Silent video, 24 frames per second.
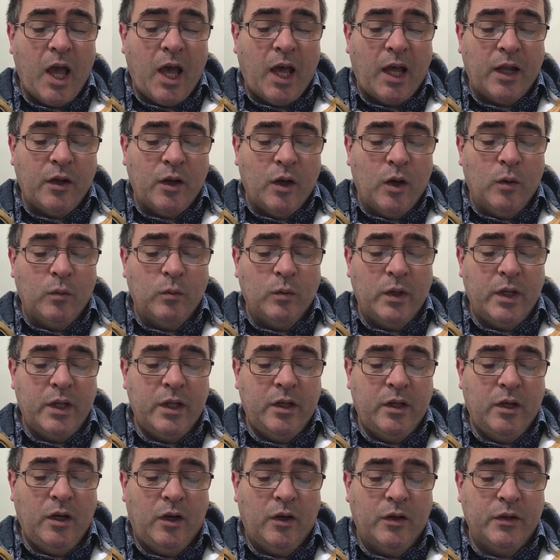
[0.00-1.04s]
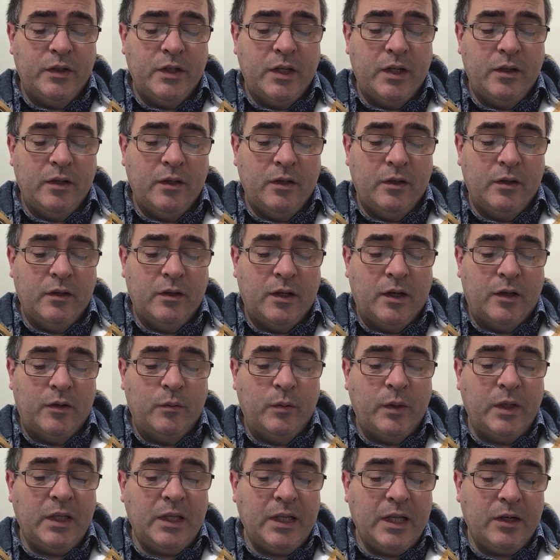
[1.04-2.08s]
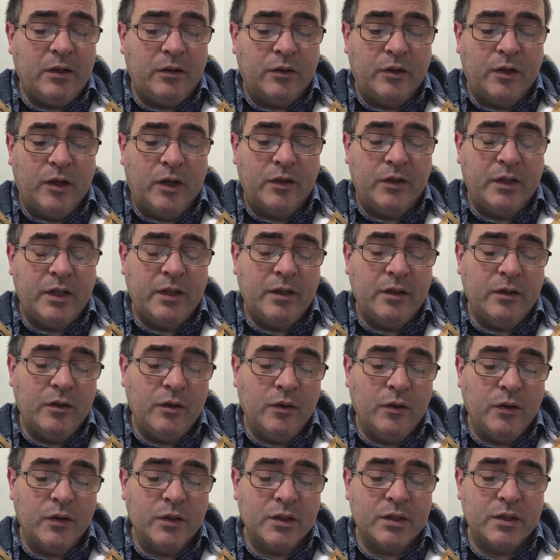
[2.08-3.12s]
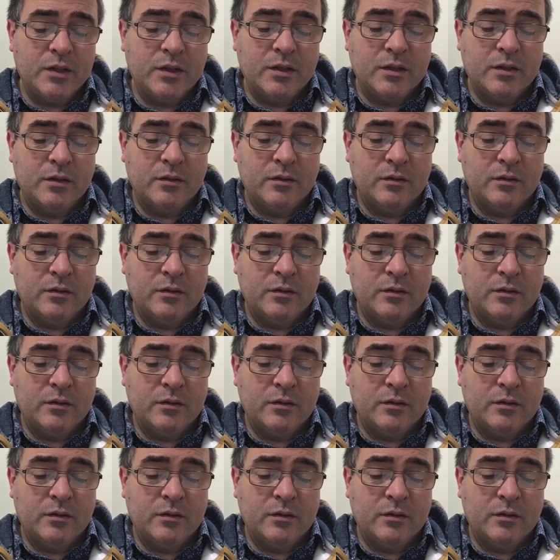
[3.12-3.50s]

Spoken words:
and only later counting the cost.